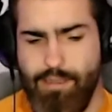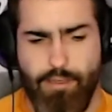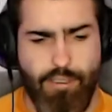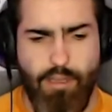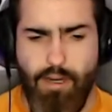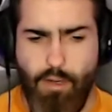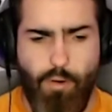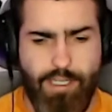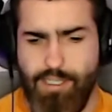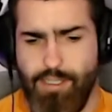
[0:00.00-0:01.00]
There's a lot of
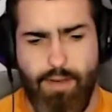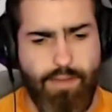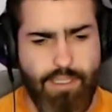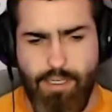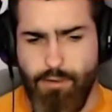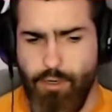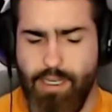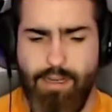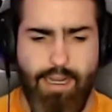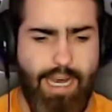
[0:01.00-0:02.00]
questions. Obviously, you look
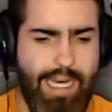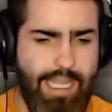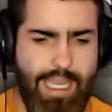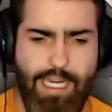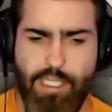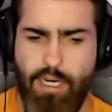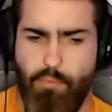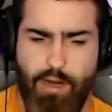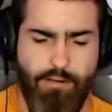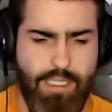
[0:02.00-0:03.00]
at a guy like
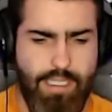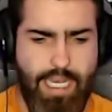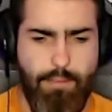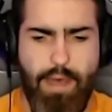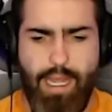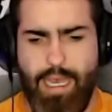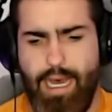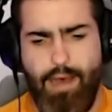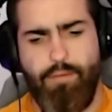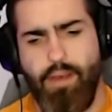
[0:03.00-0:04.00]
AJ Brown, DK
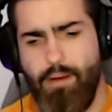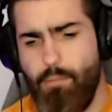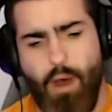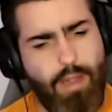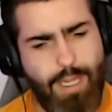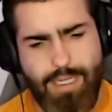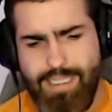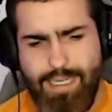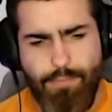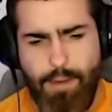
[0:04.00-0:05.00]
Metcalf,
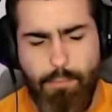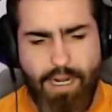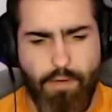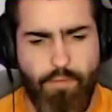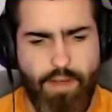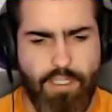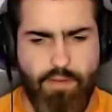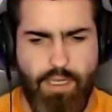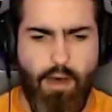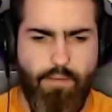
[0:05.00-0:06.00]
seem like better fits
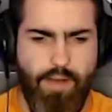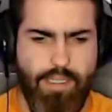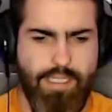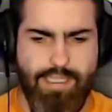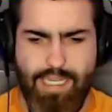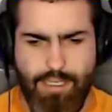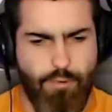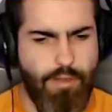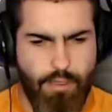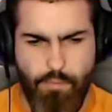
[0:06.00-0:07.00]
for the offense because they can
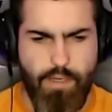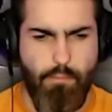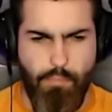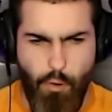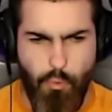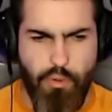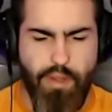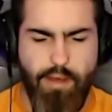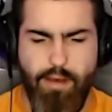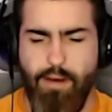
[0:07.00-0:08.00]
do a little bit of both
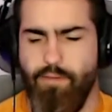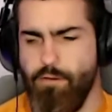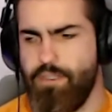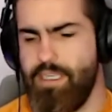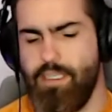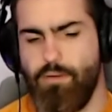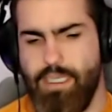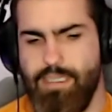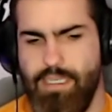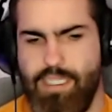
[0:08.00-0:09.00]
of those things
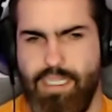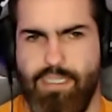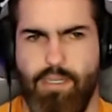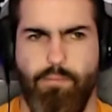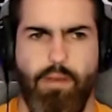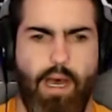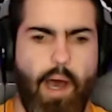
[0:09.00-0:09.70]
within the system.